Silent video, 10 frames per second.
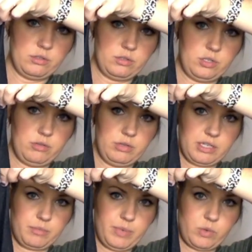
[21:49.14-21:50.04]
tunic,
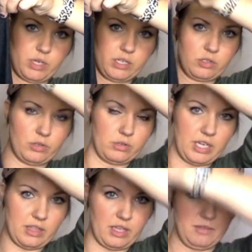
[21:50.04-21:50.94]
boat neck,
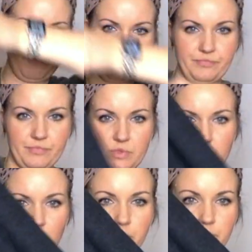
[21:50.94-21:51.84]
turtleneck thing. So,